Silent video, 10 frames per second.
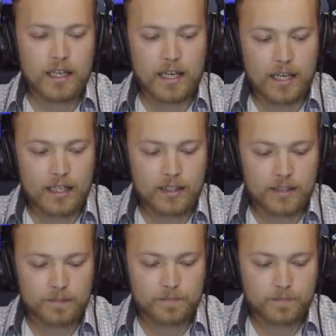
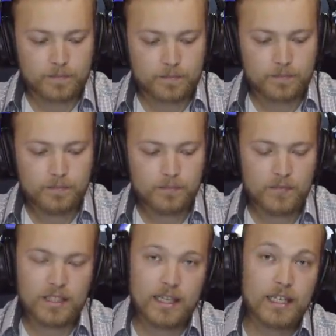And
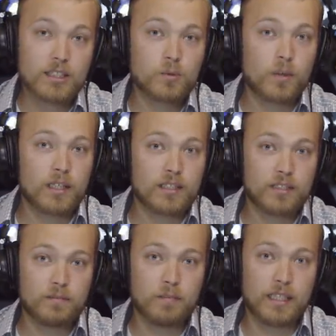that is what
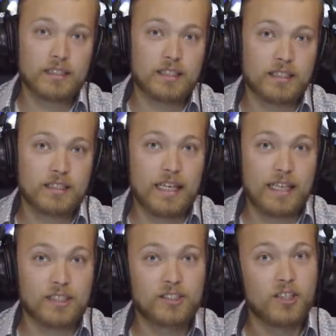makes it
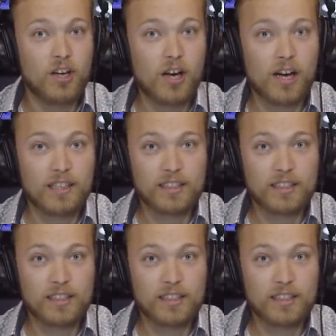taste hot.